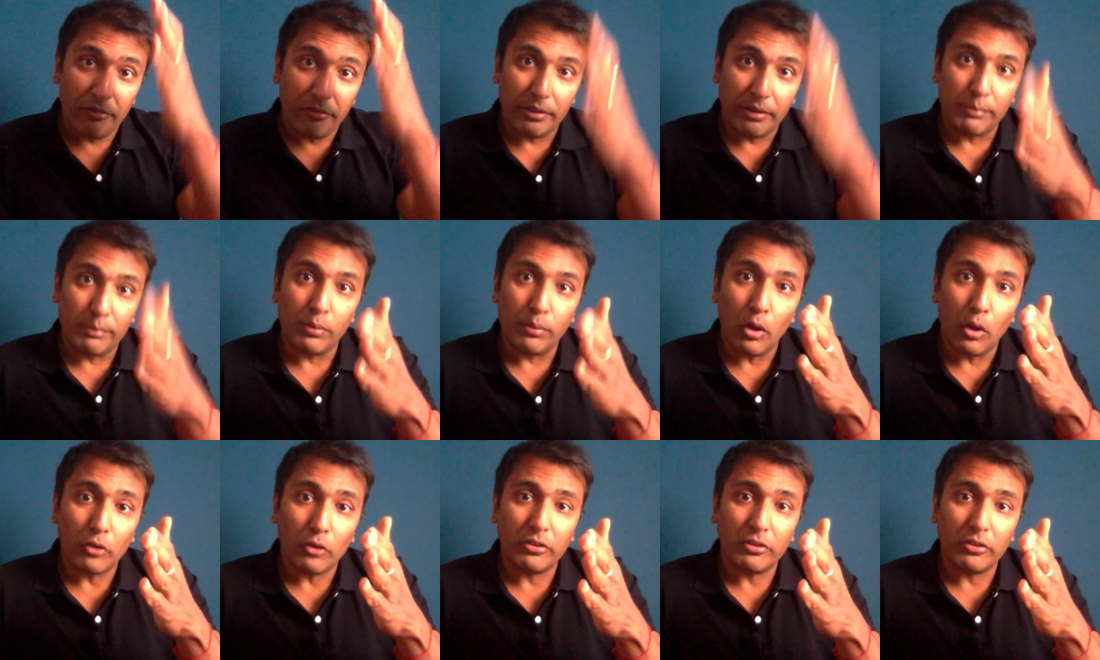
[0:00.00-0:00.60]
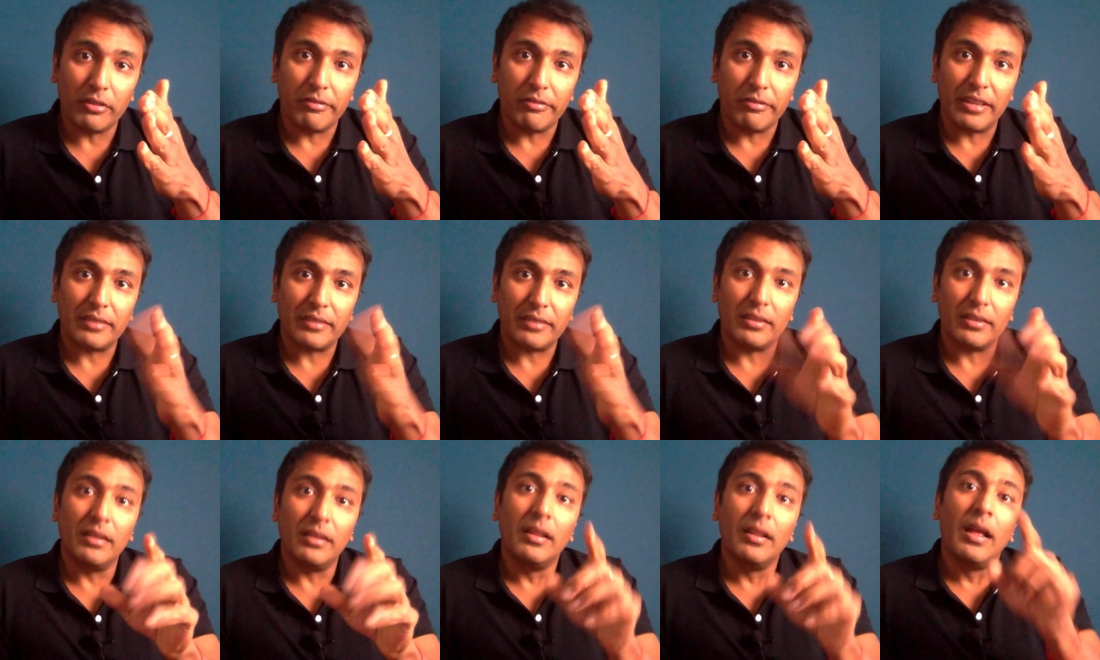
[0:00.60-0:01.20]
and blocks the
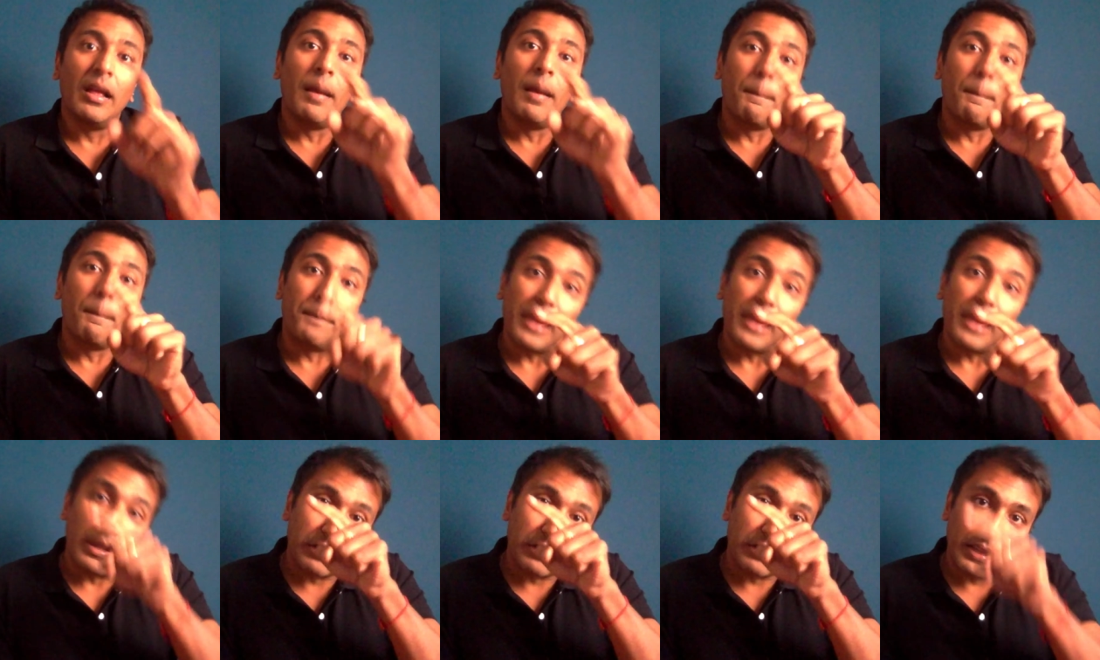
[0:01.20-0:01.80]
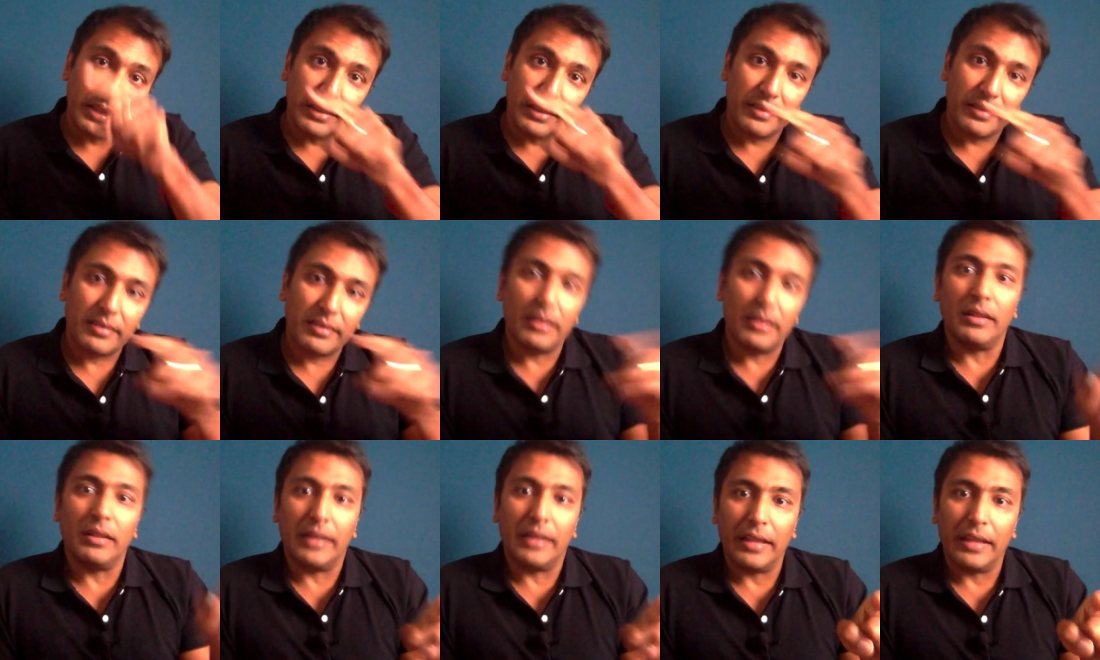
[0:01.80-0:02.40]
vessel, blood can
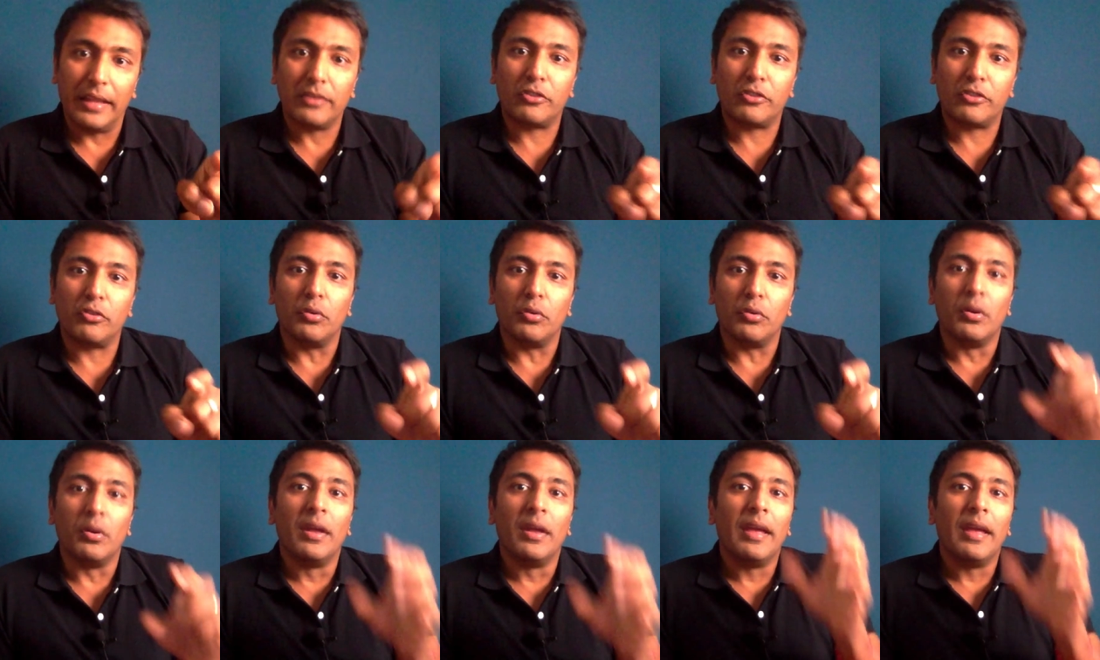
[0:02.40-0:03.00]
still get through.